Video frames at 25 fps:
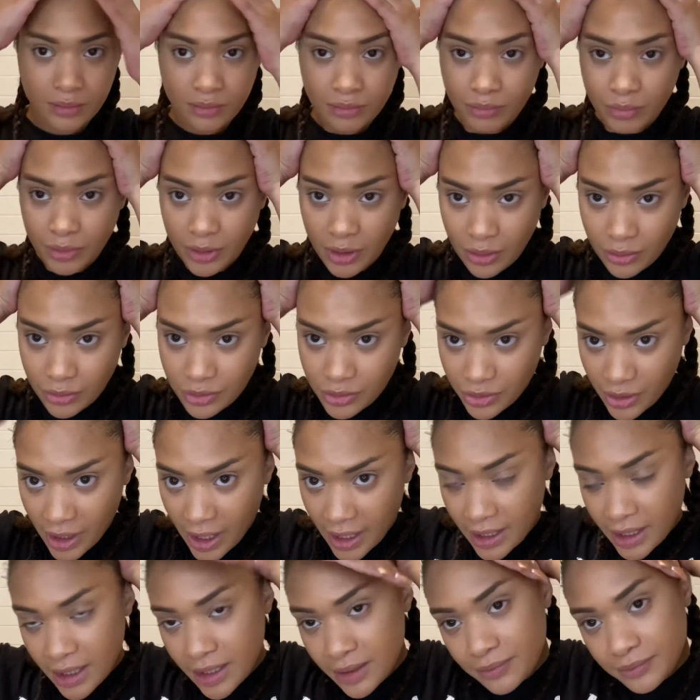blow dry
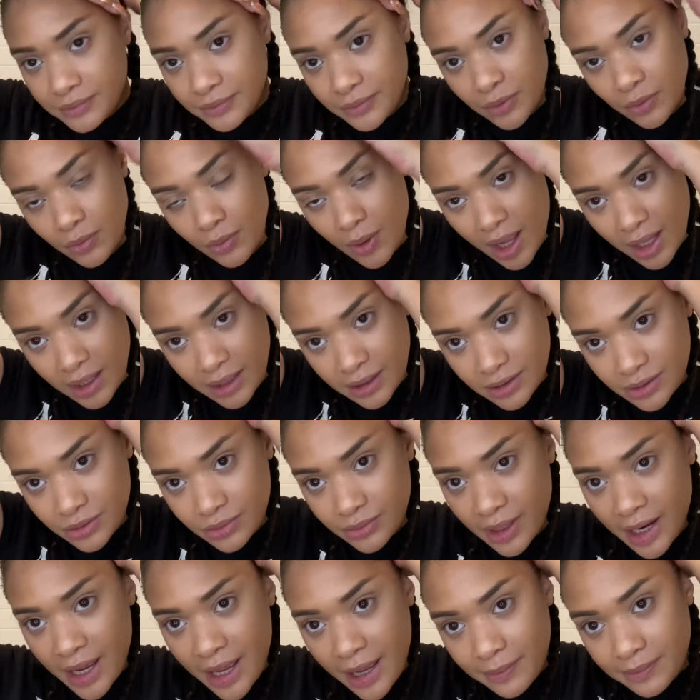it while it's
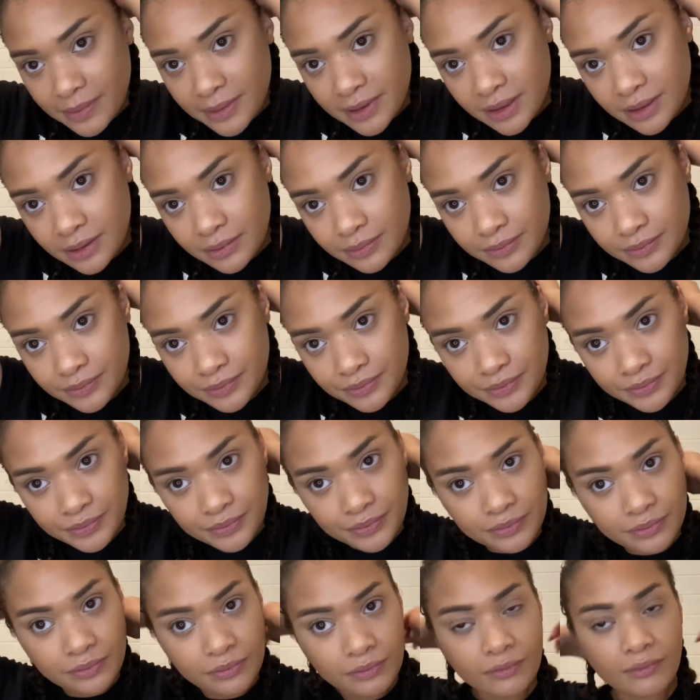wrapped,
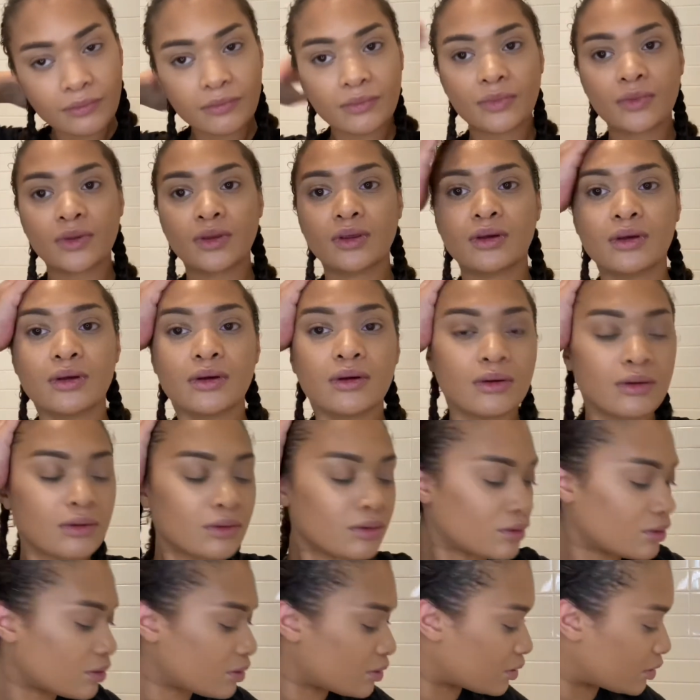
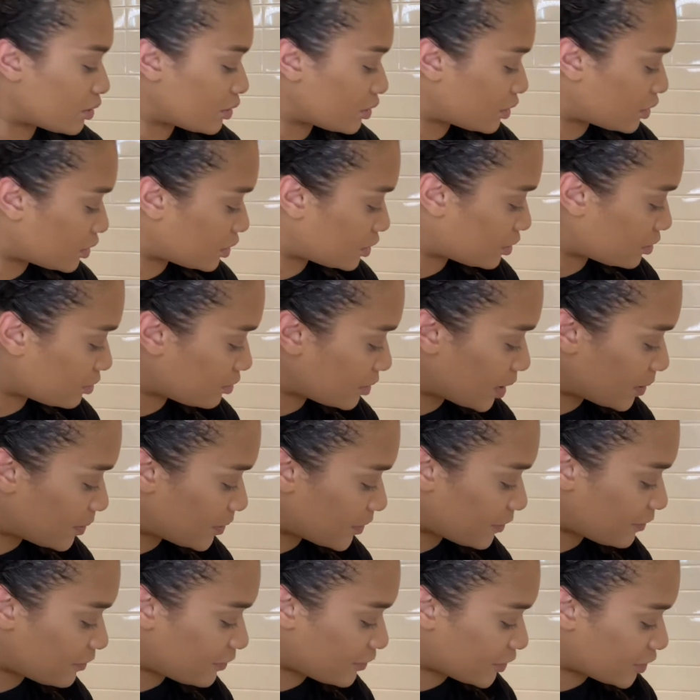or my
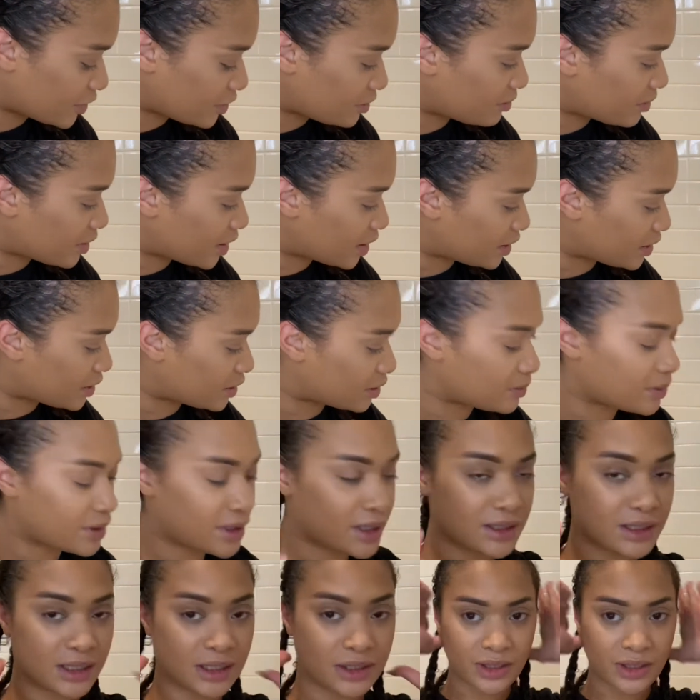preferred method,
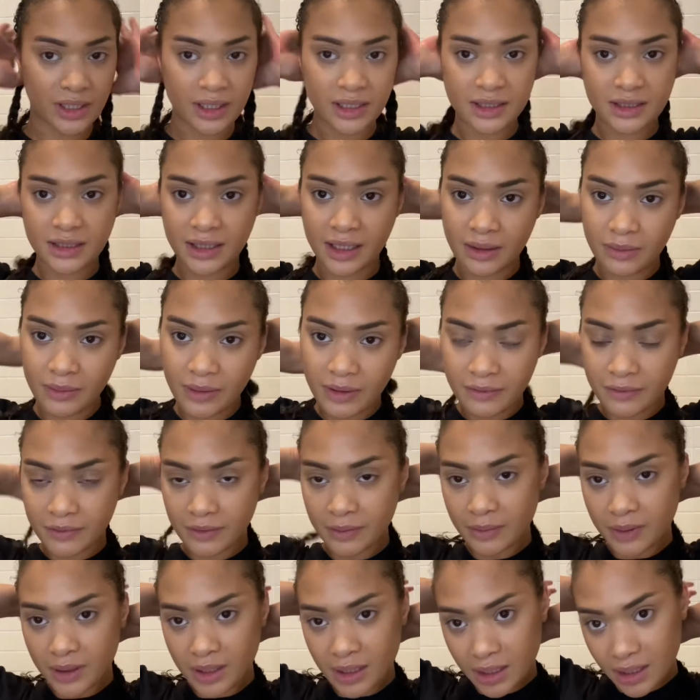because I to stay away
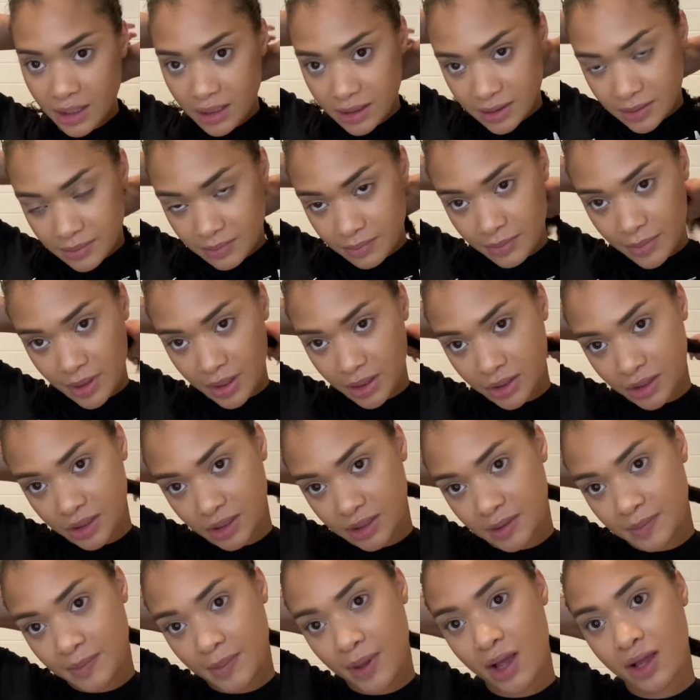from heat as much
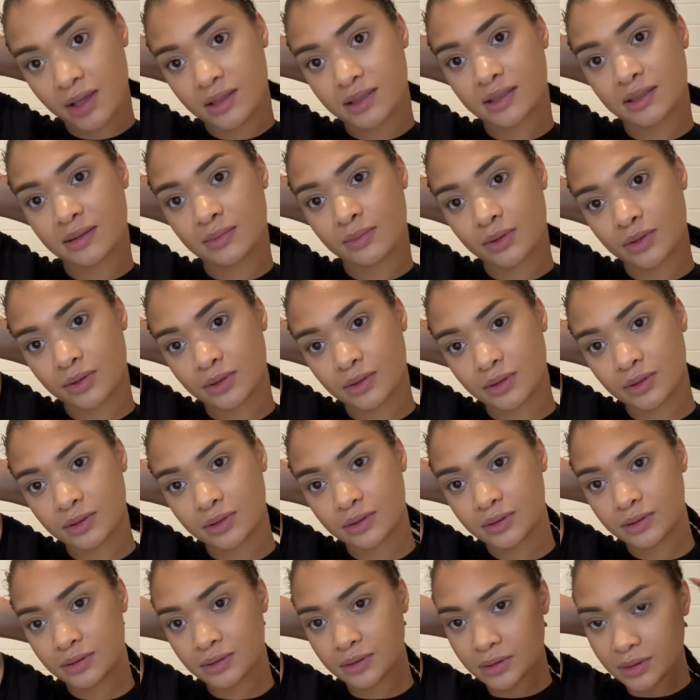as possible,
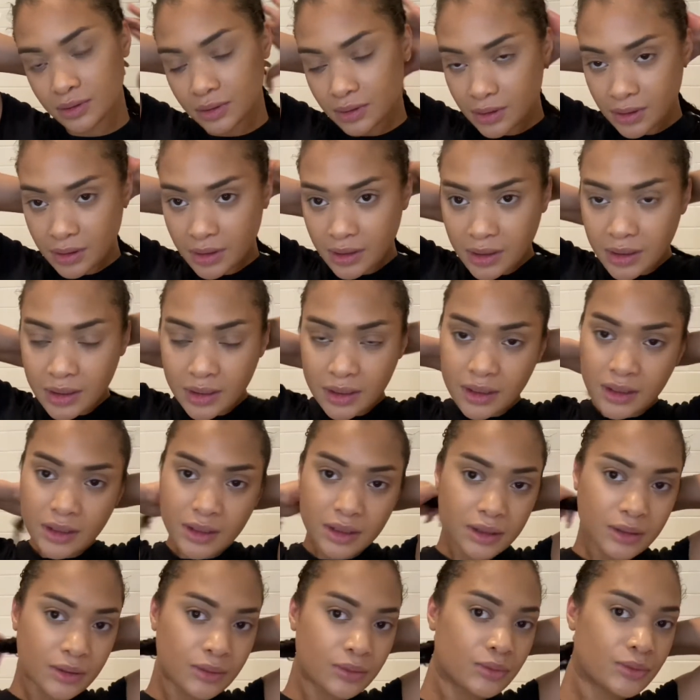
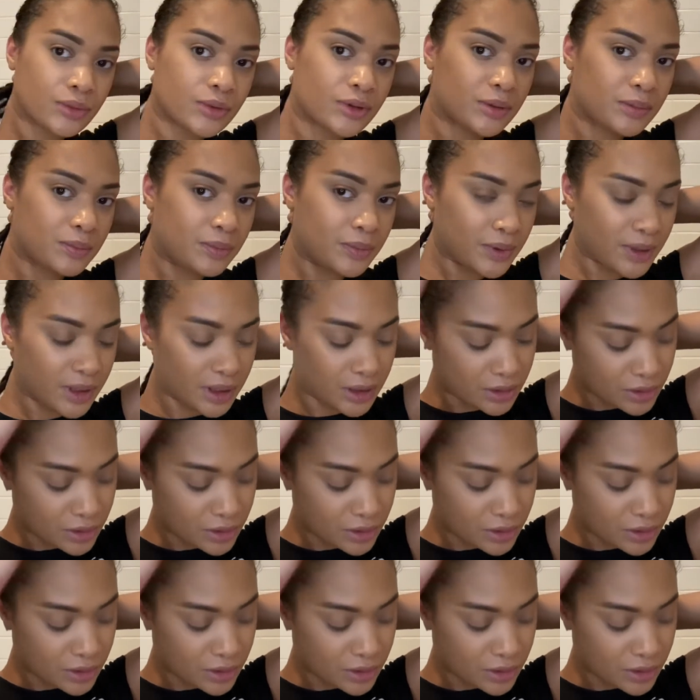would be